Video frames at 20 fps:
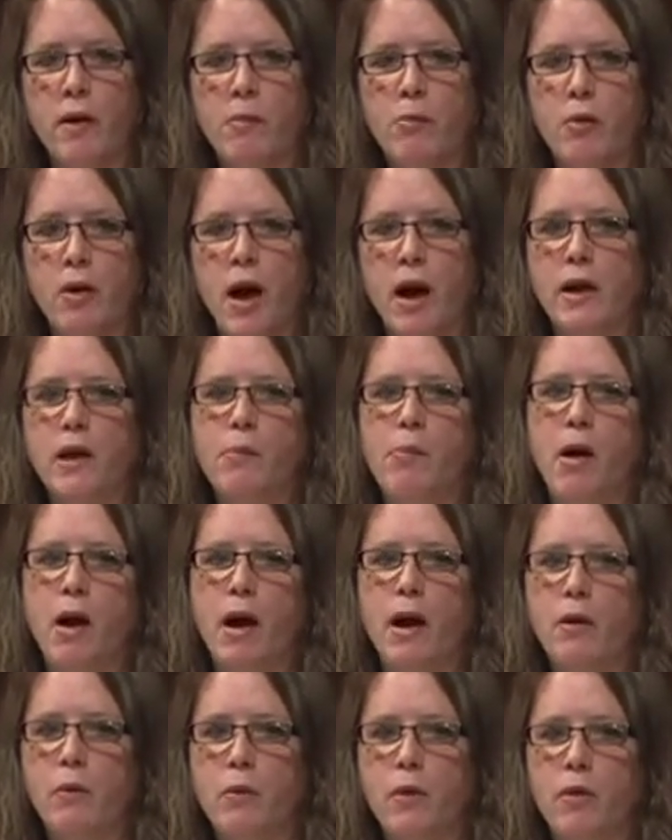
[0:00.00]

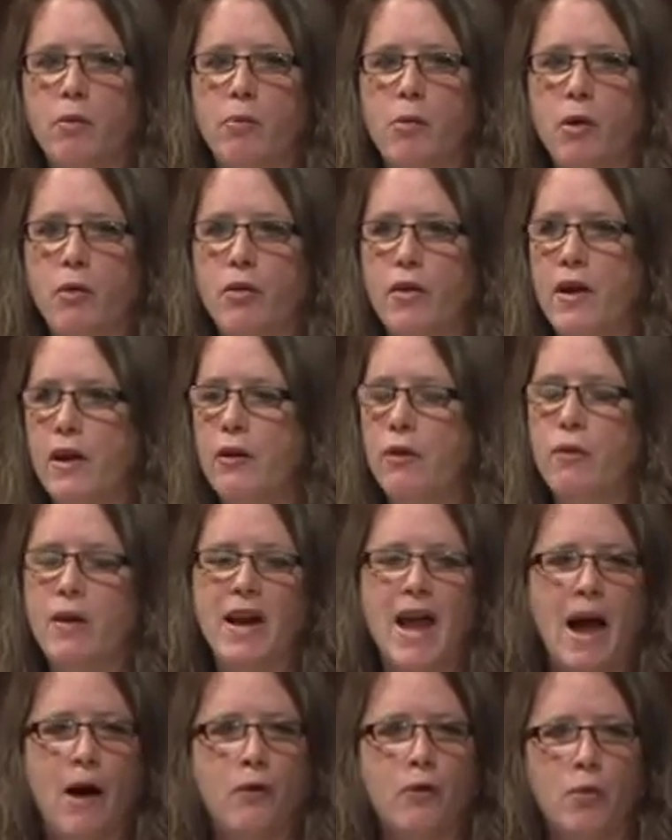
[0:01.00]
preoccupied with both inner and
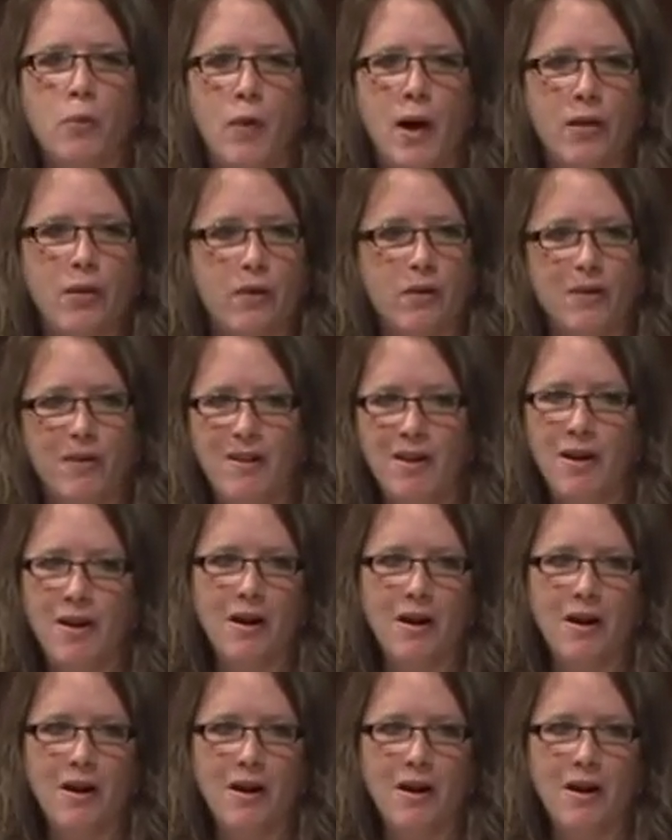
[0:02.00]
outer weather,